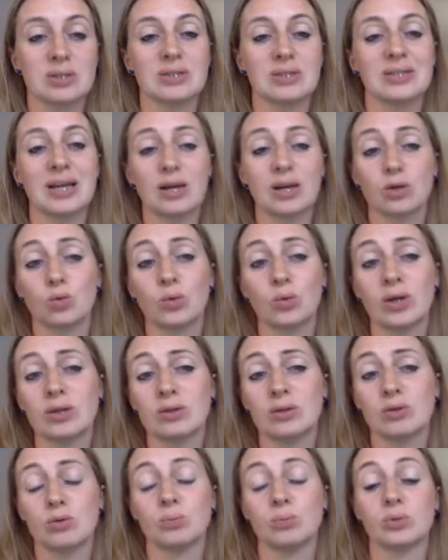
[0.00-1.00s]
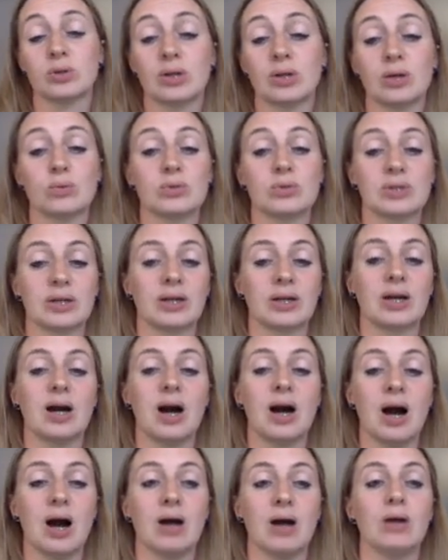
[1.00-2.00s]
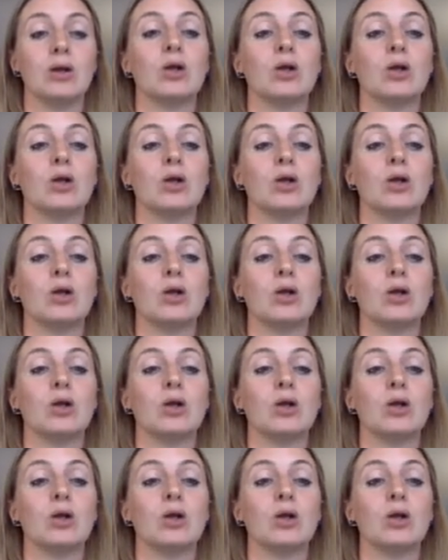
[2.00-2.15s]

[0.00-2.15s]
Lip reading: the second one you pronounce like A.